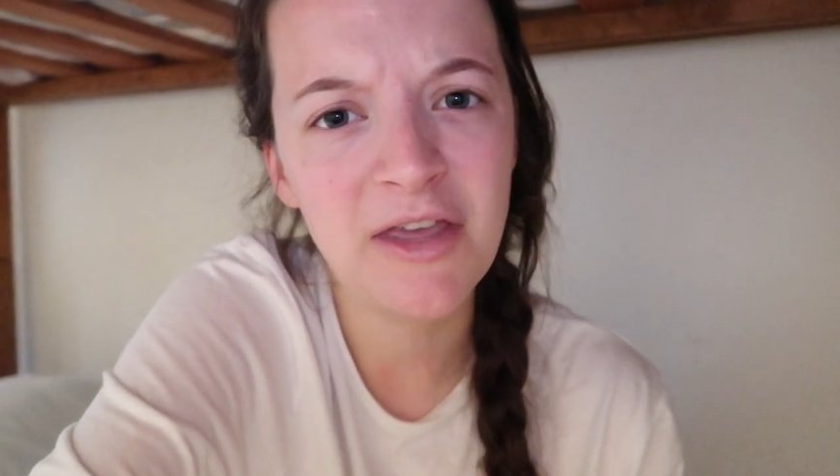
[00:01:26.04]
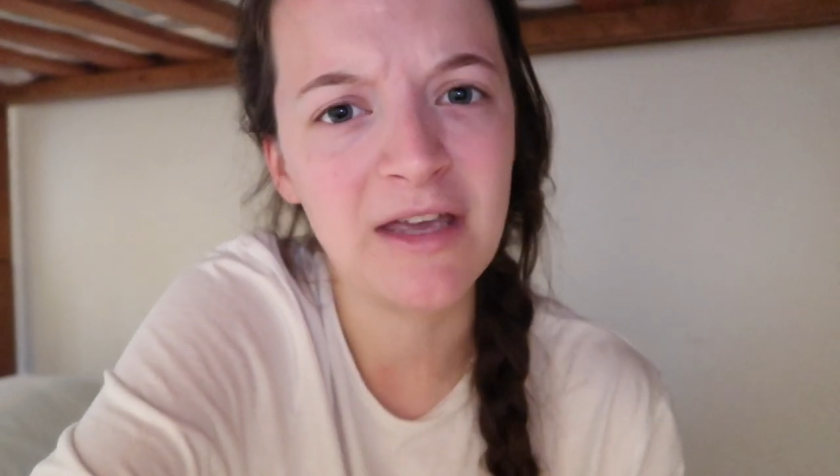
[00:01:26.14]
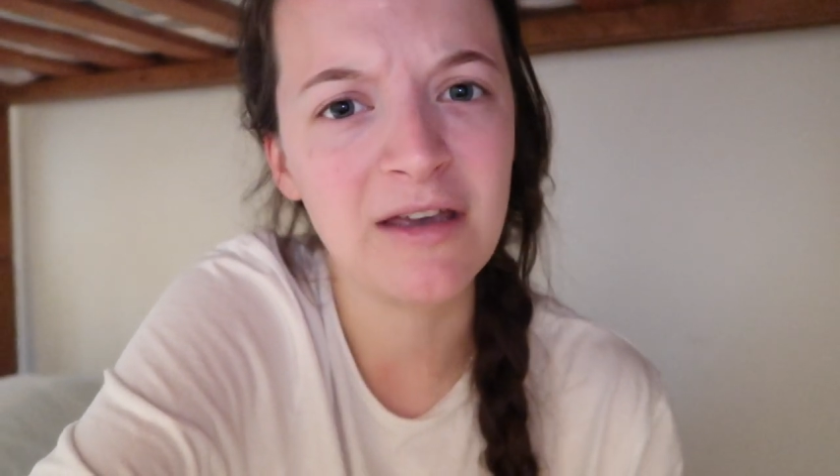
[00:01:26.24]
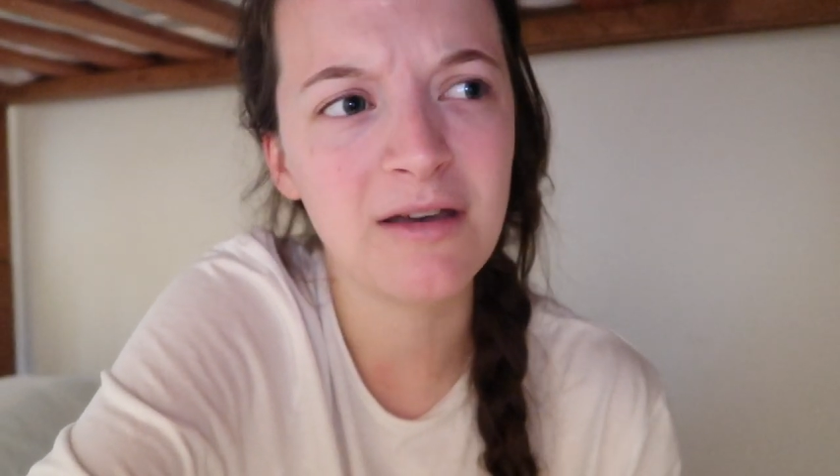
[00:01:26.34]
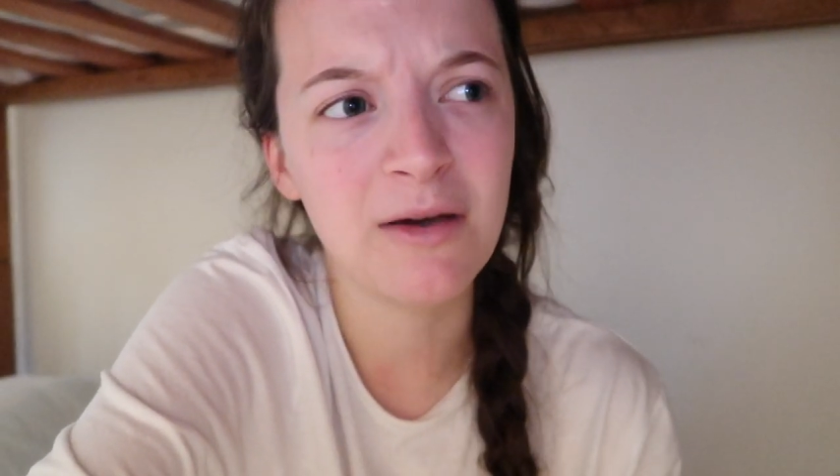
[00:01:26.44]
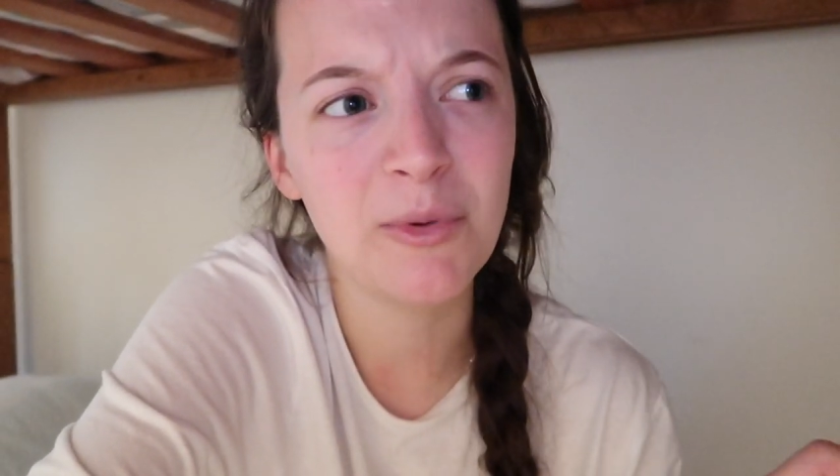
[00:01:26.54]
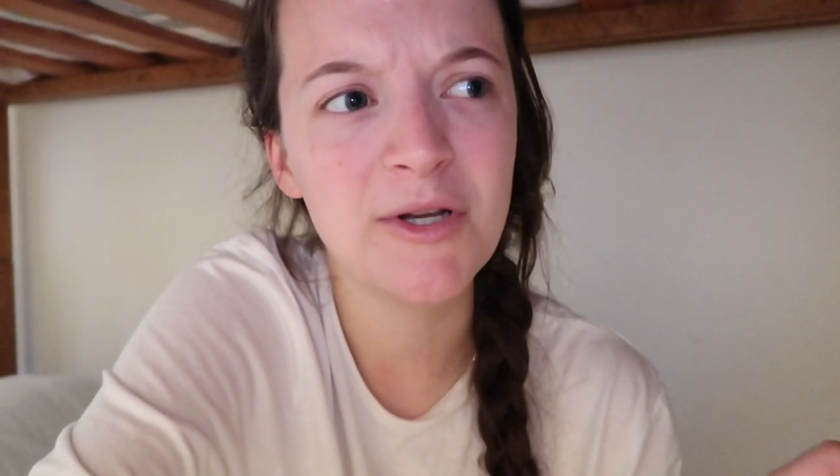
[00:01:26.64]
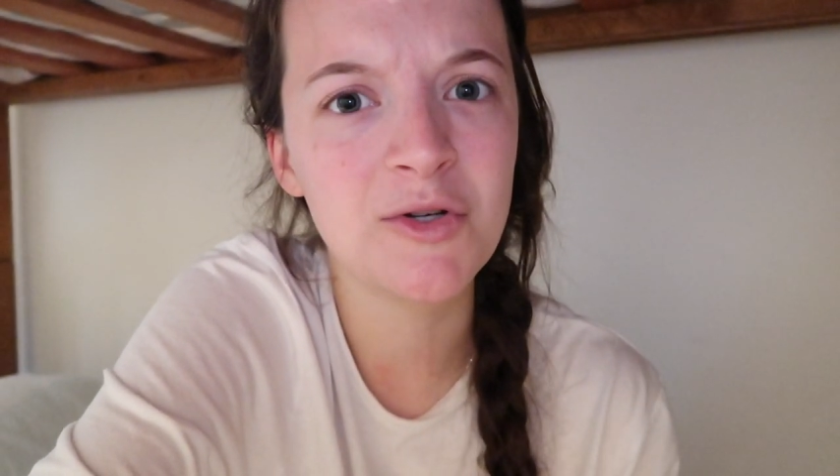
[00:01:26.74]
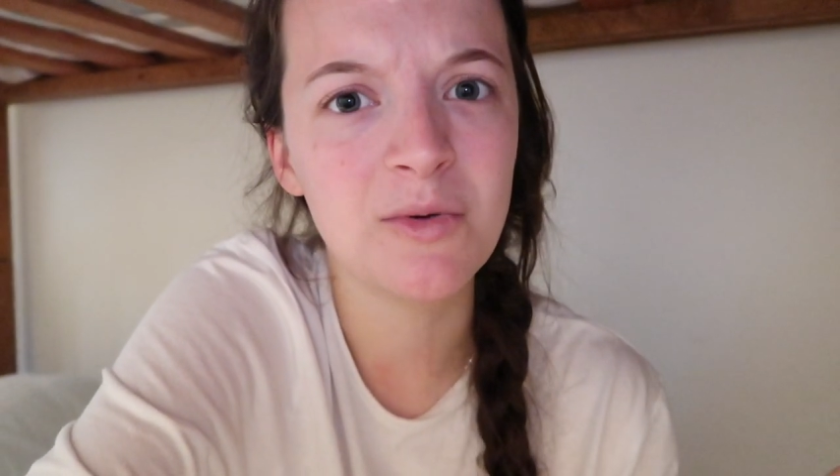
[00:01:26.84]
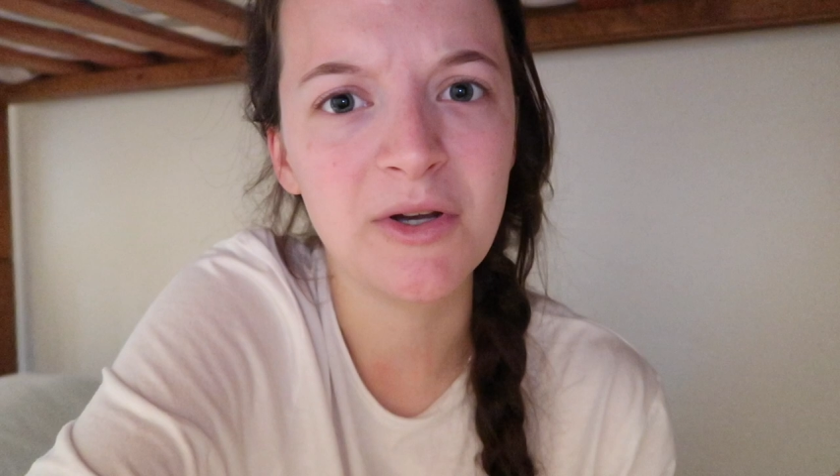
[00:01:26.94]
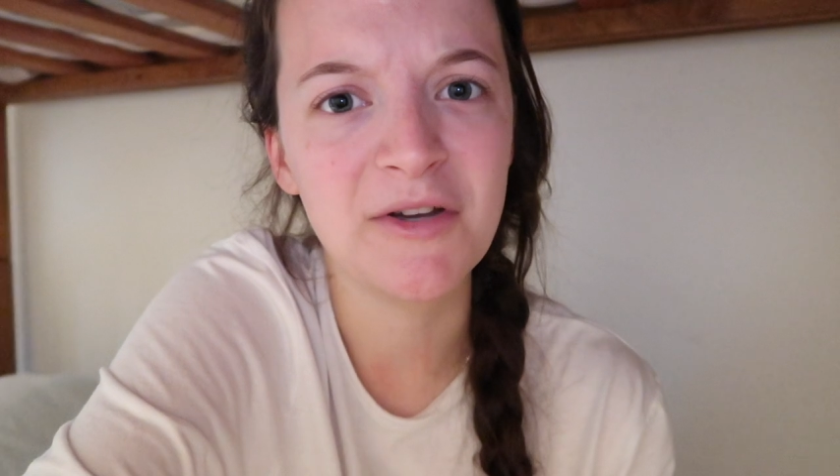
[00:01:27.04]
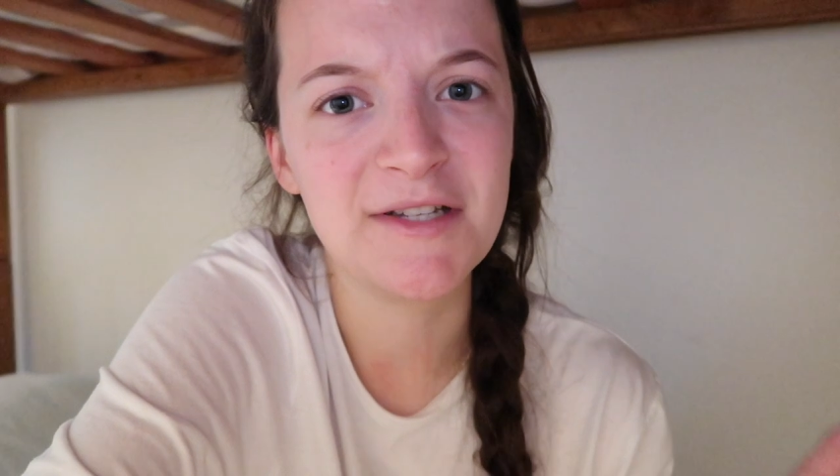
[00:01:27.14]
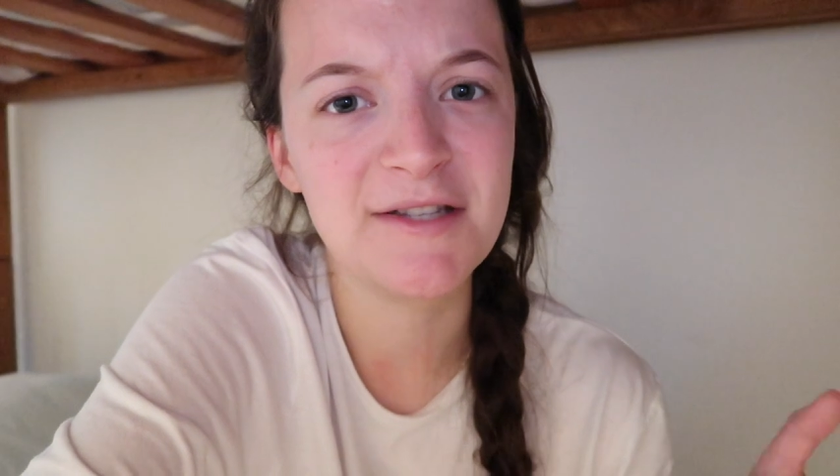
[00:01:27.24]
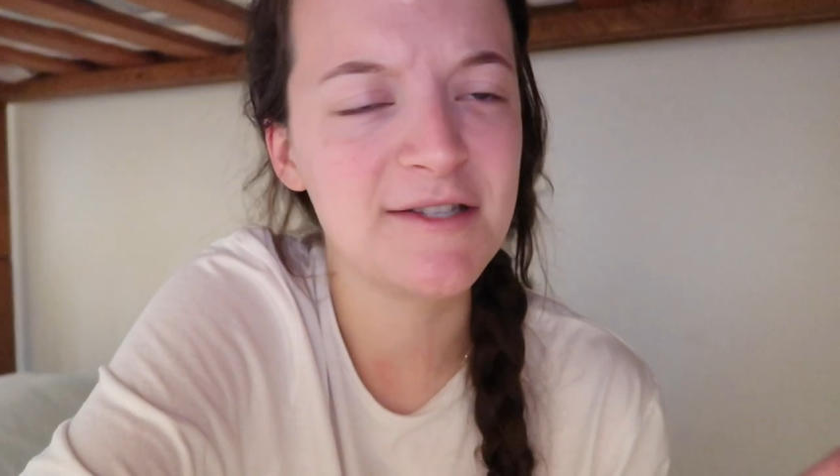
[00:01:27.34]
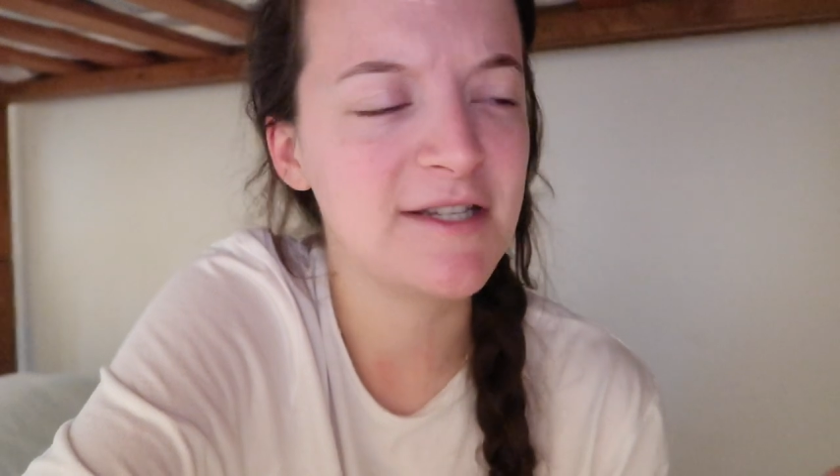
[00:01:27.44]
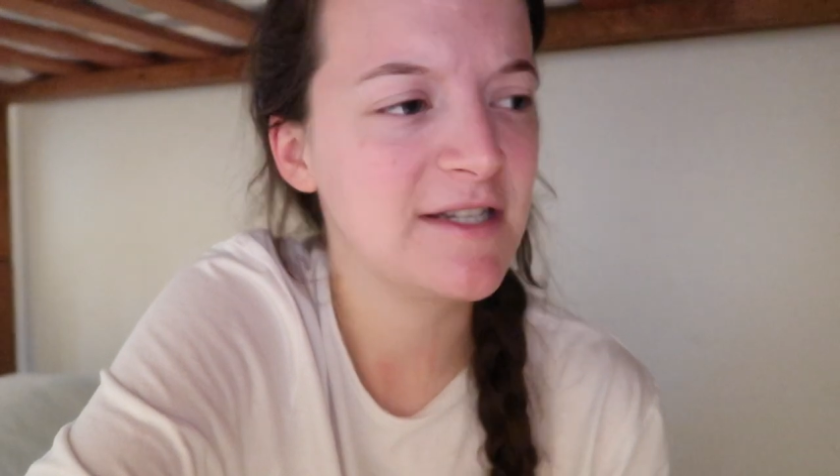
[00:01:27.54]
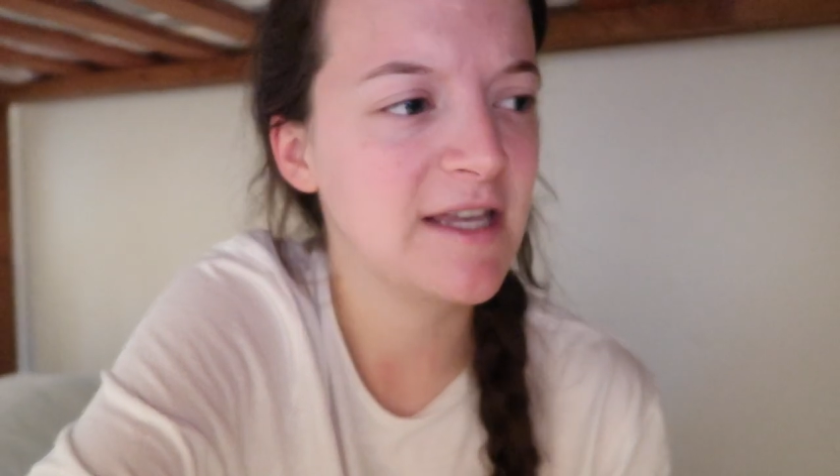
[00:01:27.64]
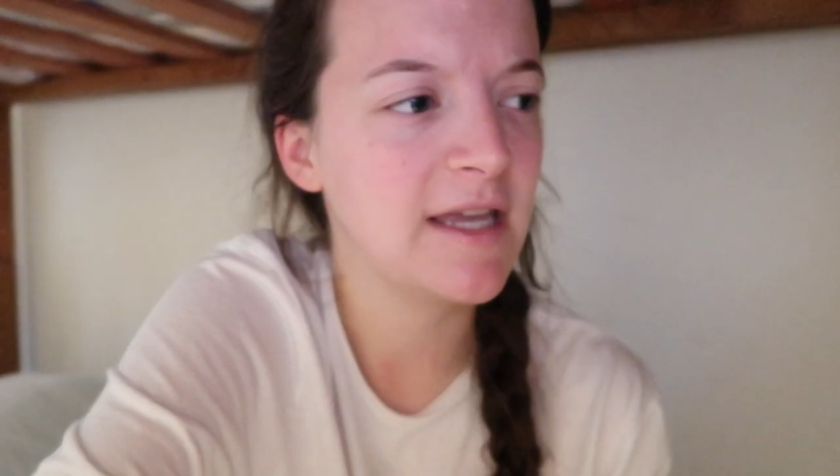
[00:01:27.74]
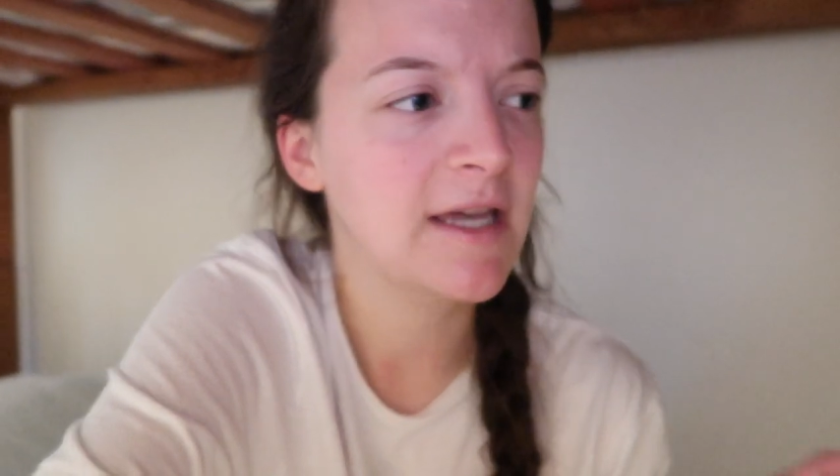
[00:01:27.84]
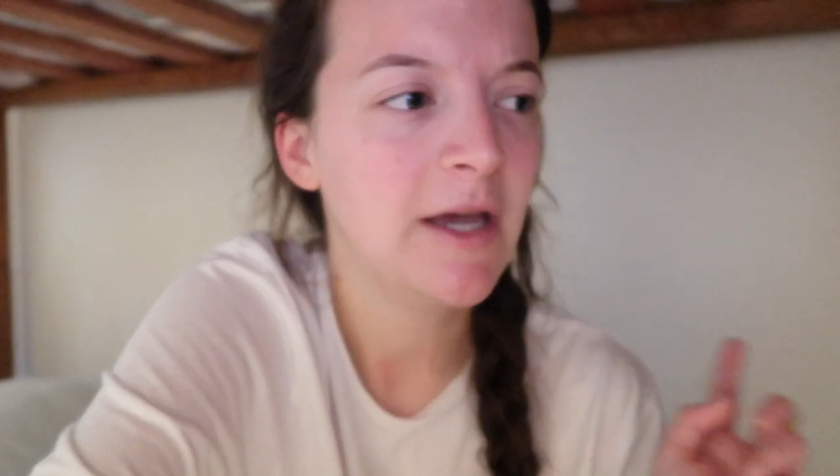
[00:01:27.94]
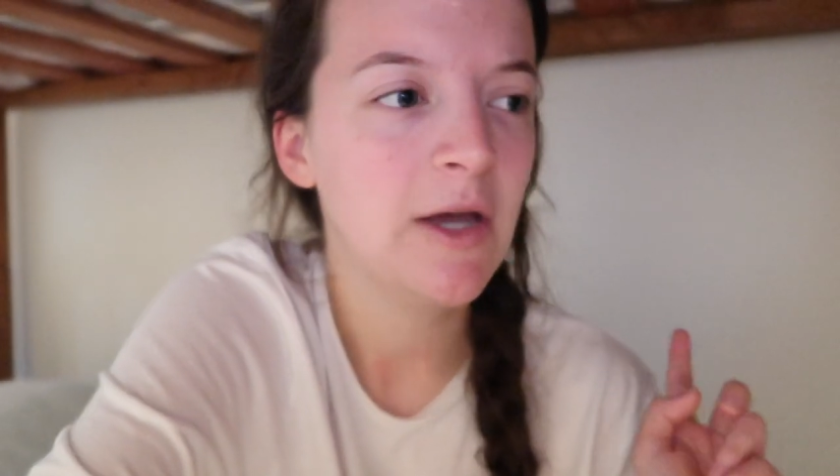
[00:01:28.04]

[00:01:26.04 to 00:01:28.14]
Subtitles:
I'm pretty sure we're going into the city.